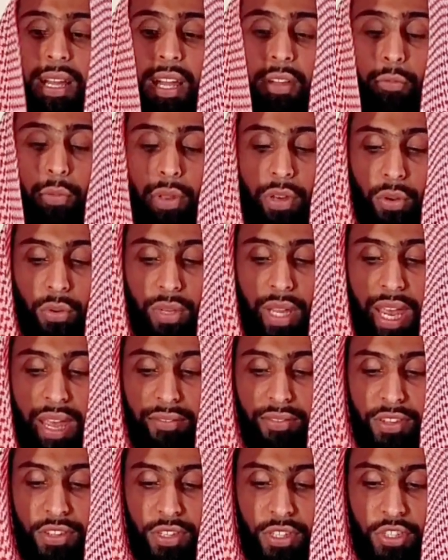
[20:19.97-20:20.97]
If we don't have
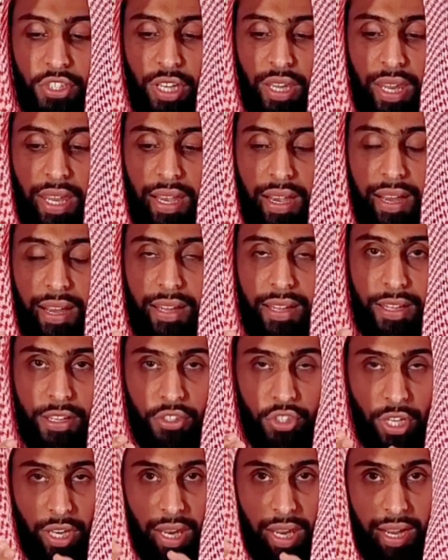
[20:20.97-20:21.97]
in the
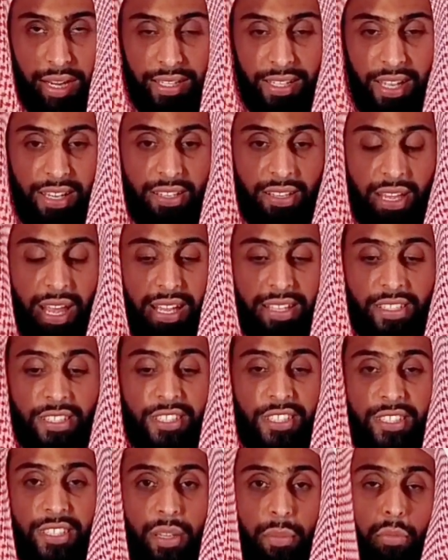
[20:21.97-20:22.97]
shari'ah
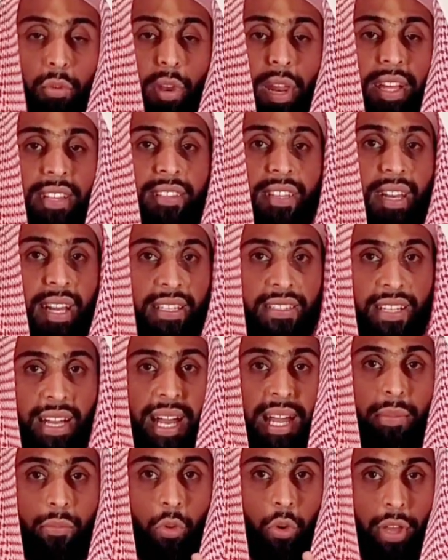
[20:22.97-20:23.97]
hasn't stipulated a
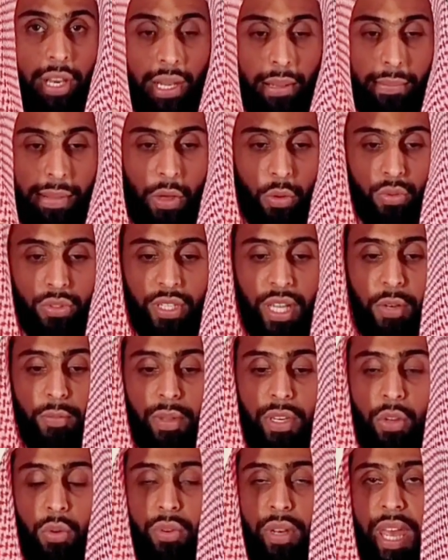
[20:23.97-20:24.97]
time or an amount, and
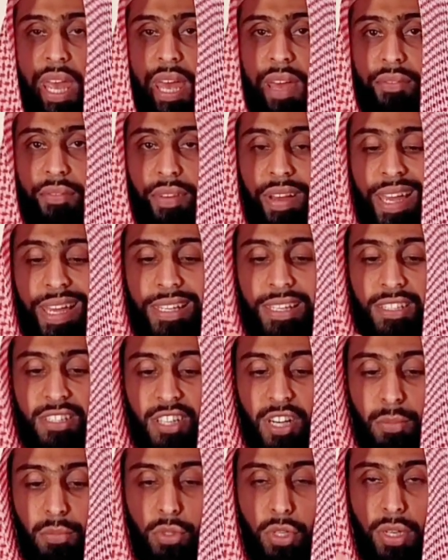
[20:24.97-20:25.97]
we don't have a
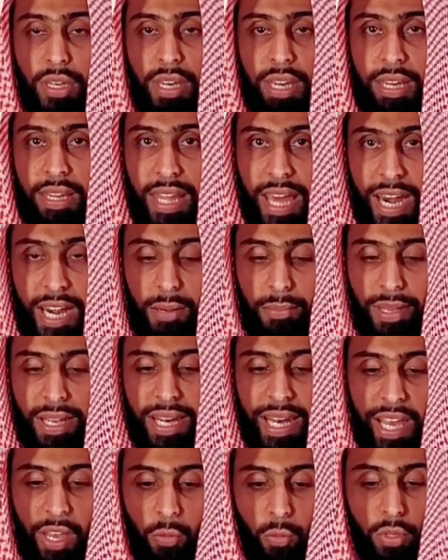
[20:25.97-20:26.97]
description in the Arabic
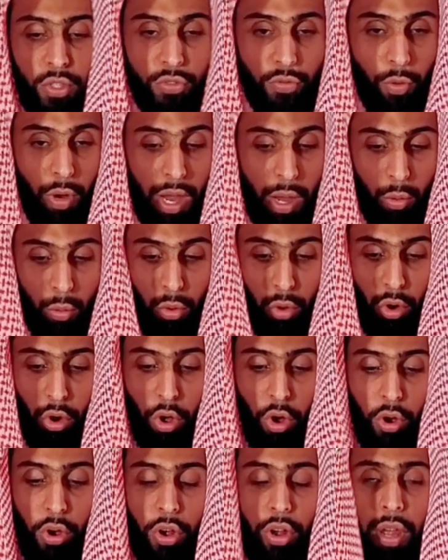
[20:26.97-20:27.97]
language for how
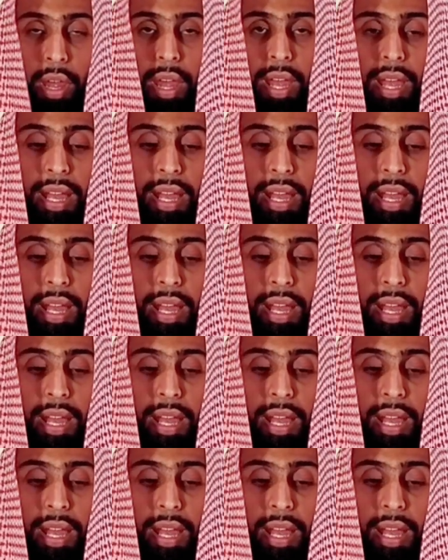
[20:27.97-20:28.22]
long